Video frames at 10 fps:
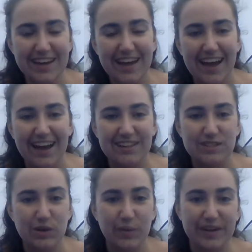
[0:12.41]
And
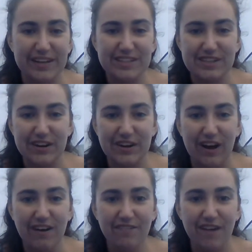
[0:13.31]
so we're going to start
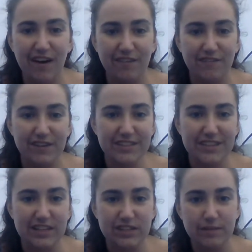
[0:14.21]
off our first
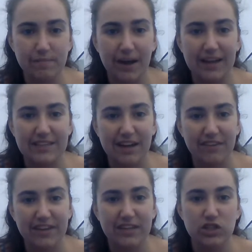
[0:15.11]
session by
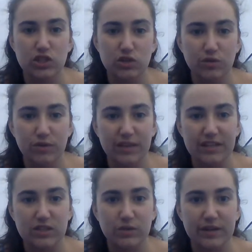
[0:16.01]
diving into the
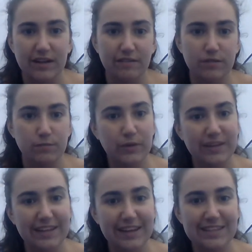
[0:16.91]
history of spooky
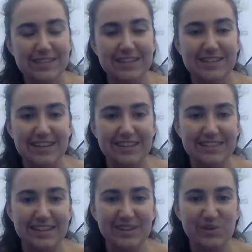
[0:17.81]
dance
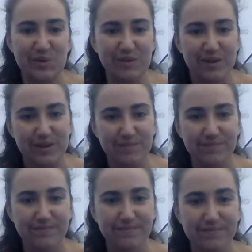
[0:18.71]
and horror.
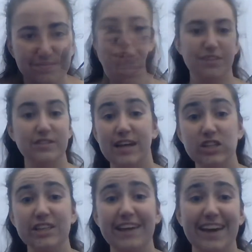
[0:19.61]
There's
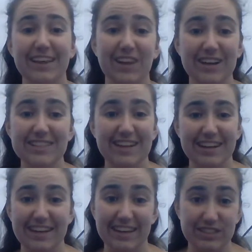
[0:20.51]
actually a
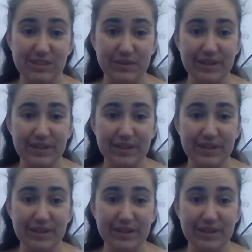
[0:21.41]
long-standing history